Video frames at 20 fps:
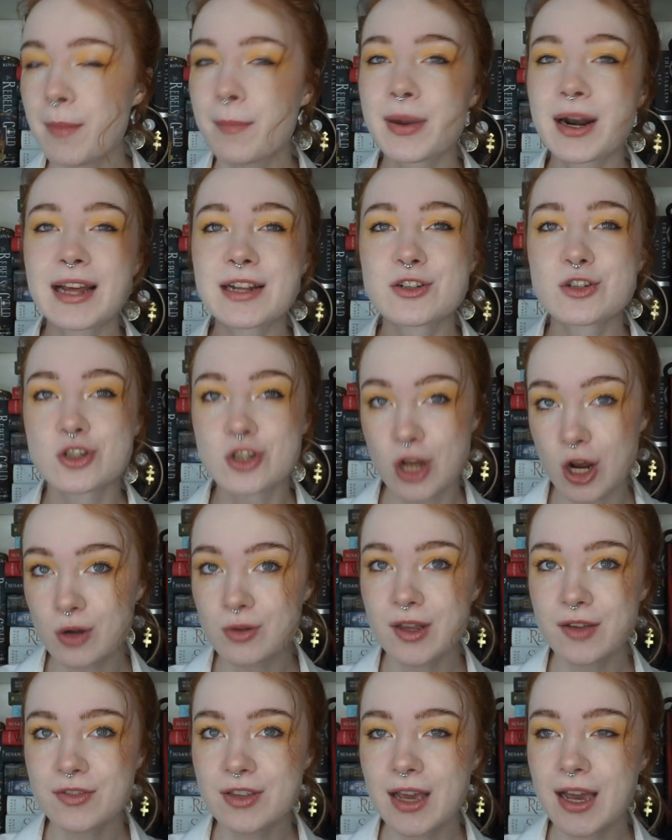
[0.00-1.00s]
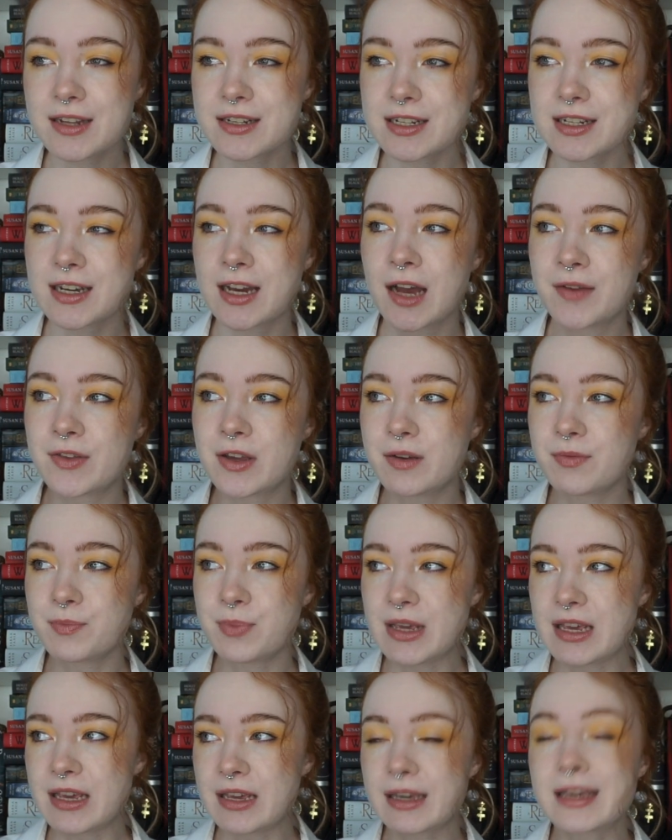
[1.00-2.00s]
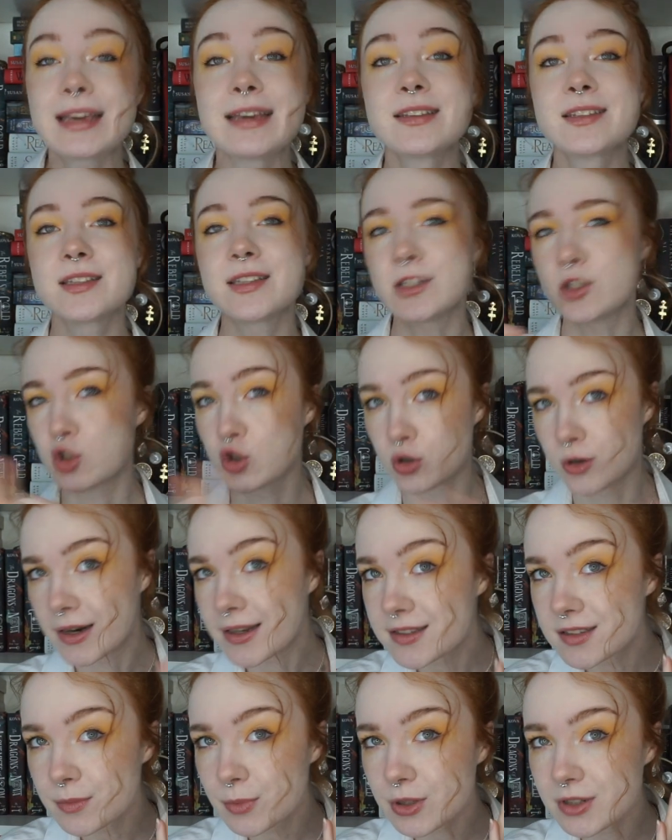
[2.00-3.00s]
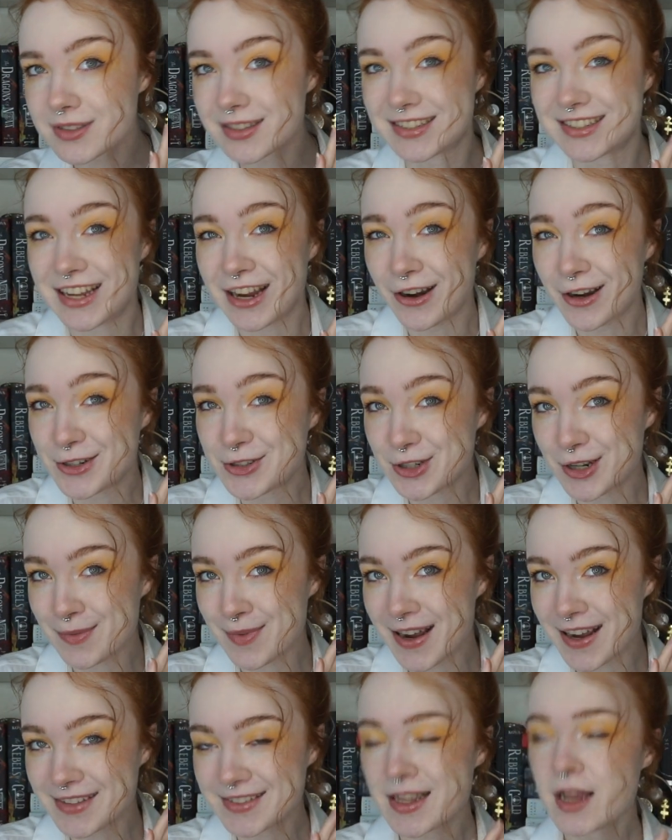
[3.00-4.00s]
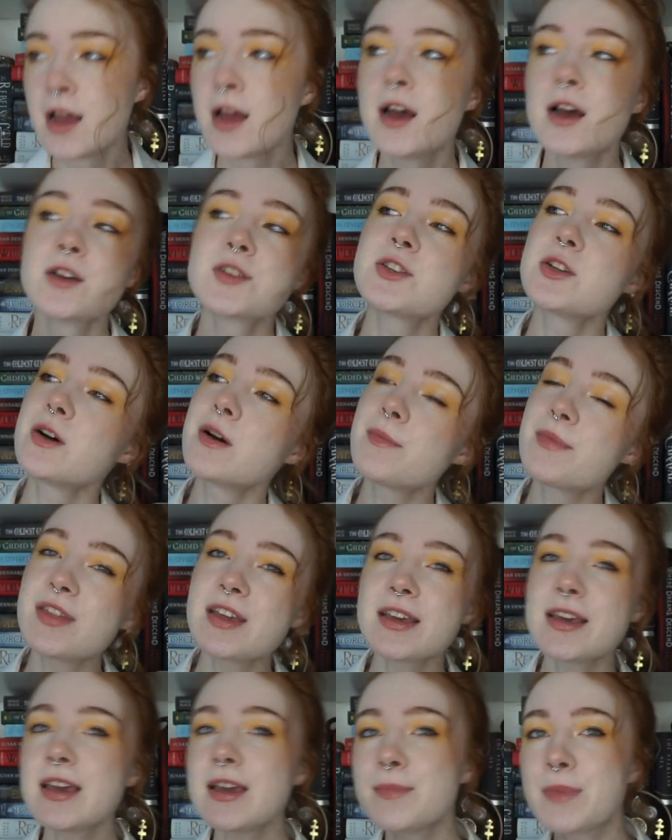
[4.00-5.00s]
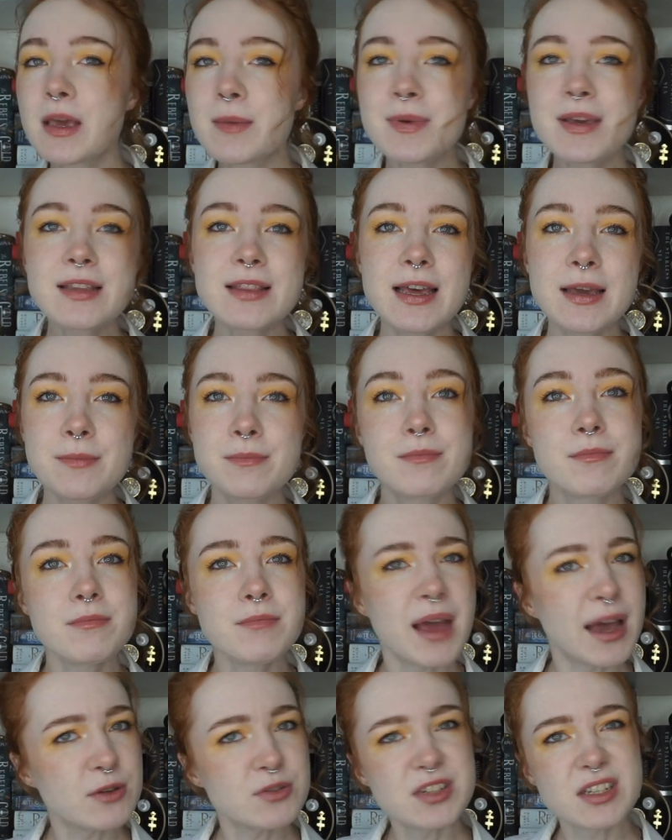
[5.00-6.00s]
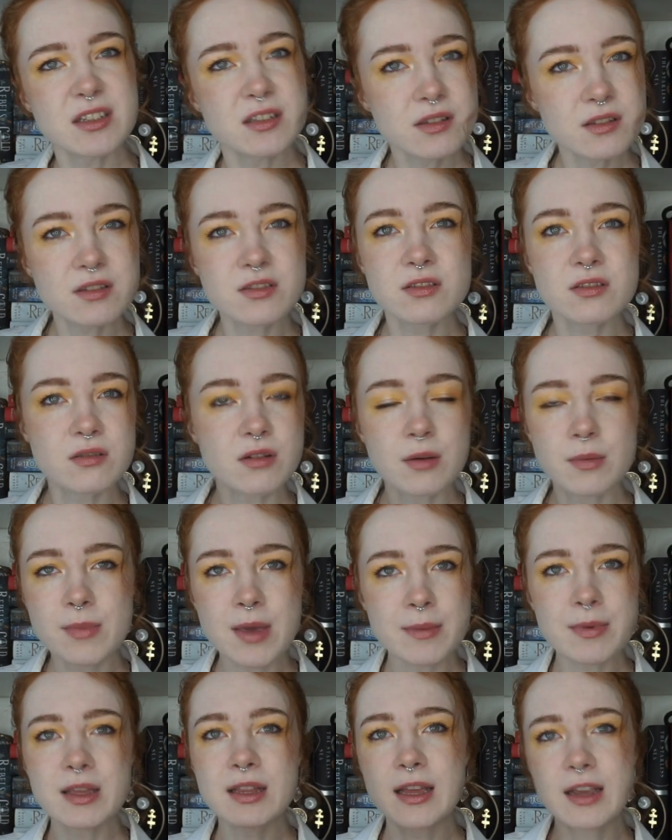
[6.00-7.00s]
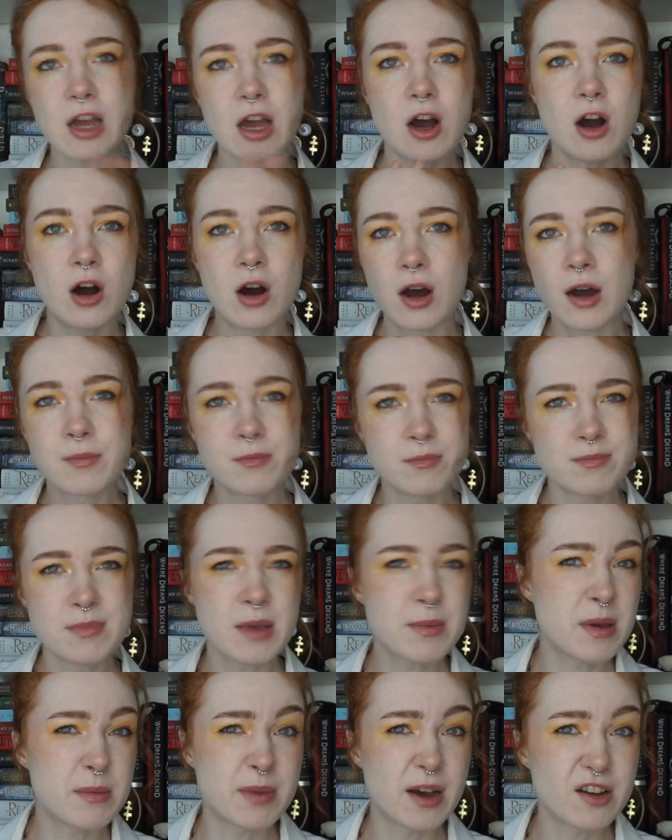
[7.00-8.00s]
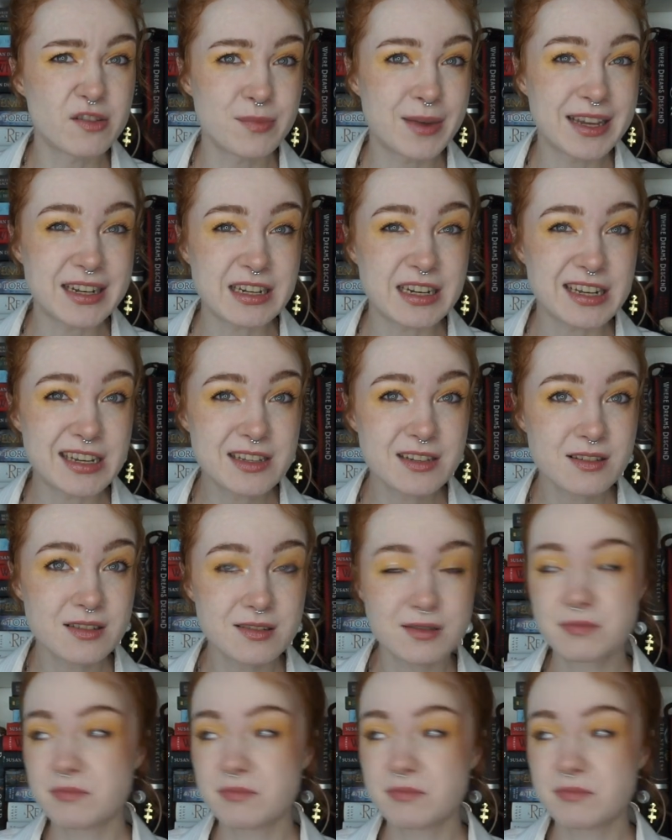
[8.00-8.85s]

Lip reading: but I don't love the idea of it being easily traceable to Sarah J. Maas. So I'm thinking maybe like mountains, maybe like maybe above my knees,